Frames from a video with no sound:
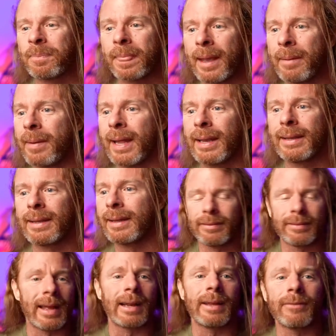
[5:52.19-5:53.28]
but
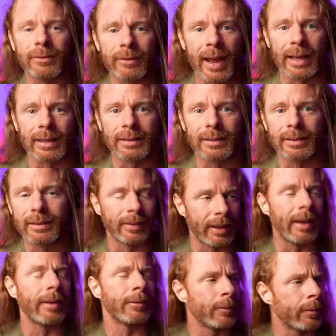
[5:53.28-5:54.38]
not even ranked.
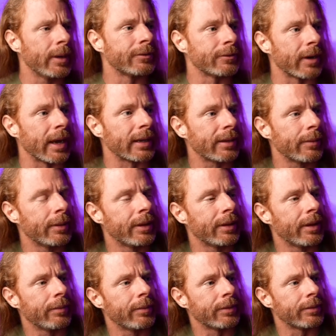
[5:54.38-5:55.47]
It was ranked.
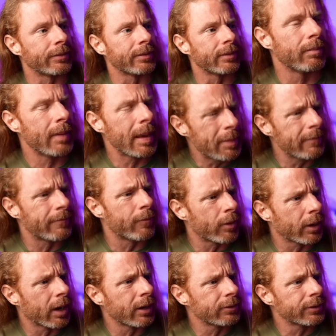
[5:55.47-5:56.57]
It was maybe
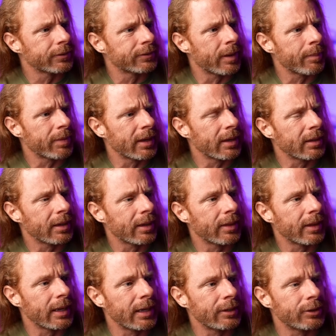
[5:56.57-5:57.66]
400 something in
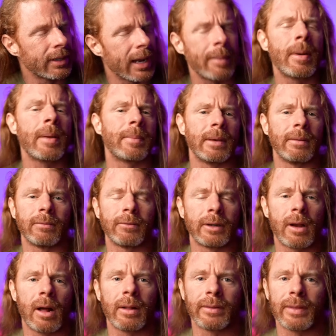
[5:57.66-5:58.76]
the nation. I might be
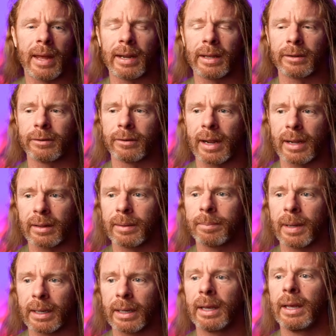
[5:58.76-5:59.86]
recalling that incorrectly,
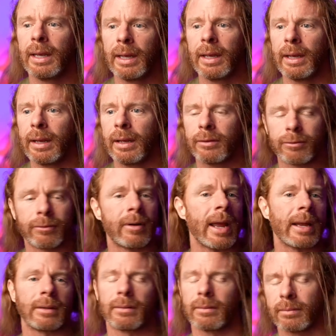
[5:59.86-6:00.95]
but it's
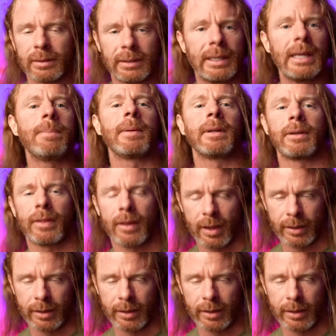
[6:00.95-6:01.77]
ranked deep into the